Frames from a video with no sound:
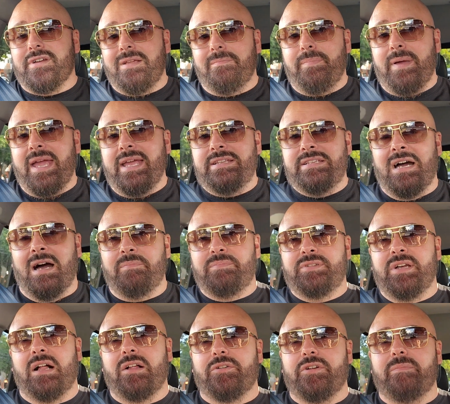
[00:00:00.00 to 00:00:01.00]
going to pay top
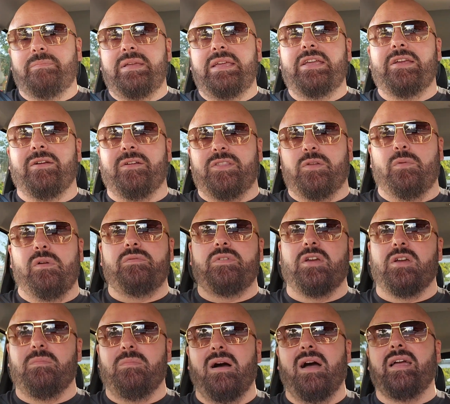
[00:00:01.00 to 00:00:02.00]
dollar to be here in the
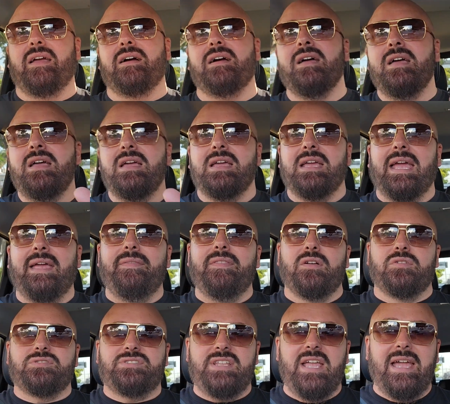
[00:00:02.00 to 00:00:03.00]
Riviera Maya in
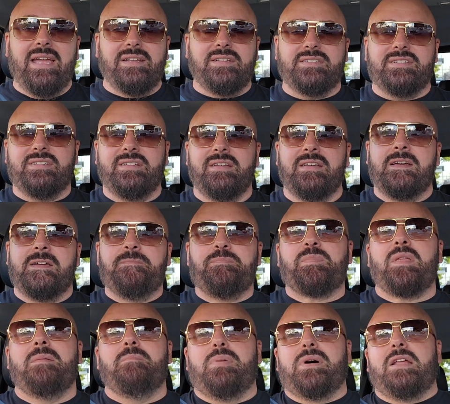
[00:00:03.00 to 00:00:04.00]
those dates.
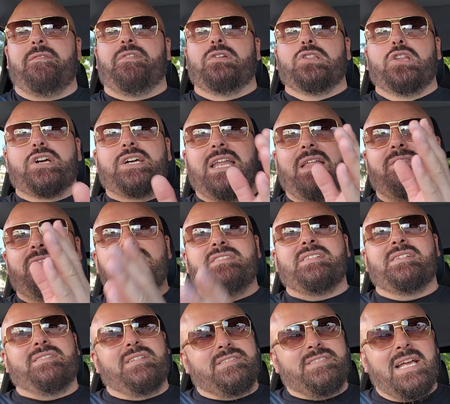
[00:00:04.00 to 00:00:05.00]
But if you're looking at
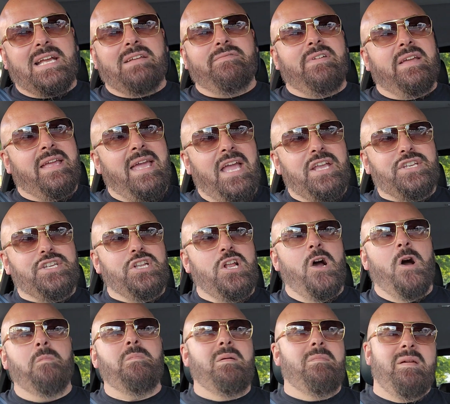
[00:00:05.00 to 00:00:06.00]
this as a second vacation
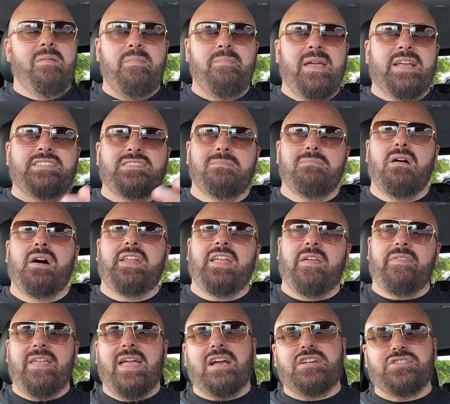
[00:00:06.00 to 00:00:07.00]
home and maybe make some money
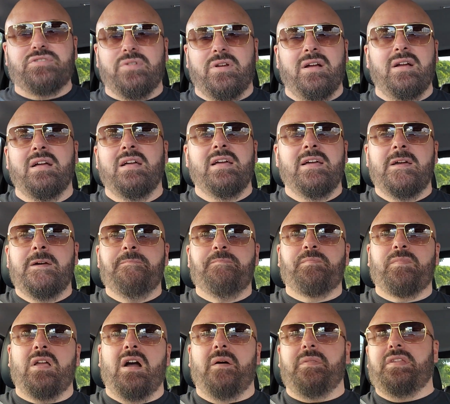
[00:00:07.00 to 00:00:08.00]
on the extra
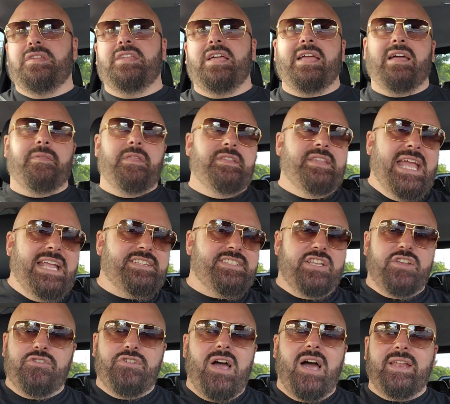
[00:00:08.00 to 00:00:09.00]
on the dates
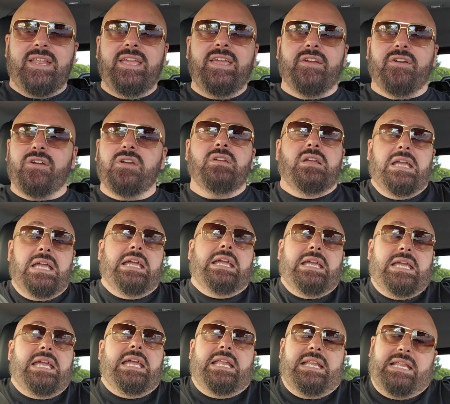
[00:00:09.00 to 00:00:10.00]
that you're not here,
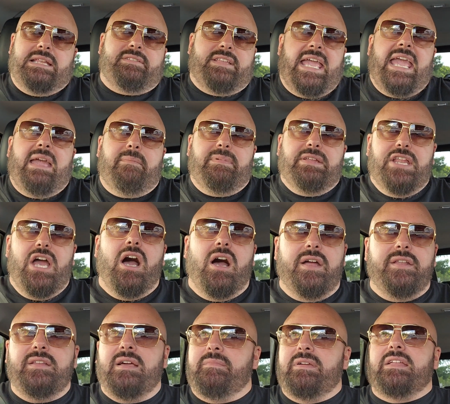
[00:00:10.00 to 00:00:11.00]
it can be
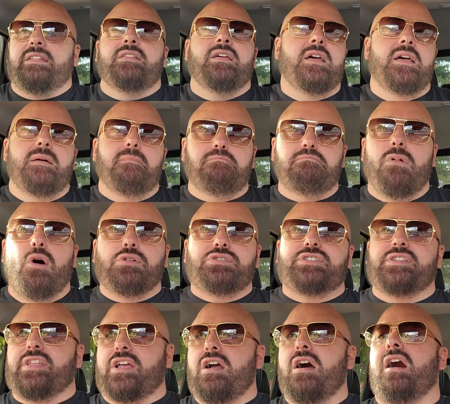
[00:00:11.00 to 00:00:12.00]
done. I mean,
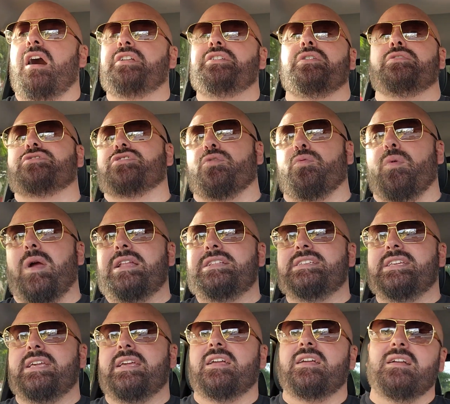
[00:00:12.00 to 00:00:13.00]
most of the condos are
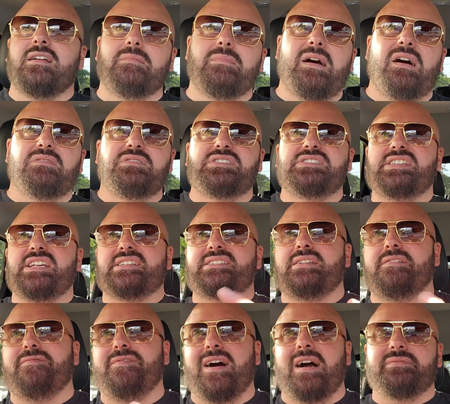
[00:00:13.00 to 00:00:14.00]
renting about
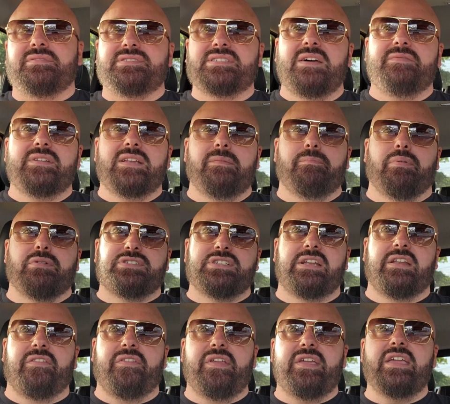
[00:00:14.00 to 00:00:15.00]
65 to
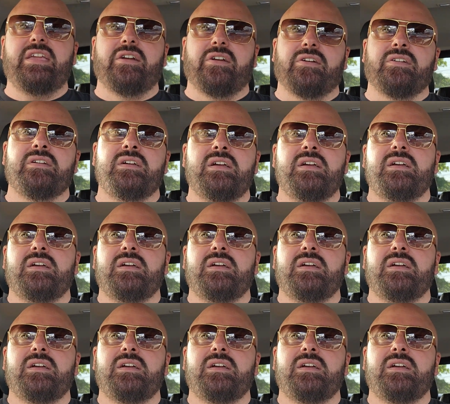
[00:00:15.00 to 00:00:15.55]
70% of the year.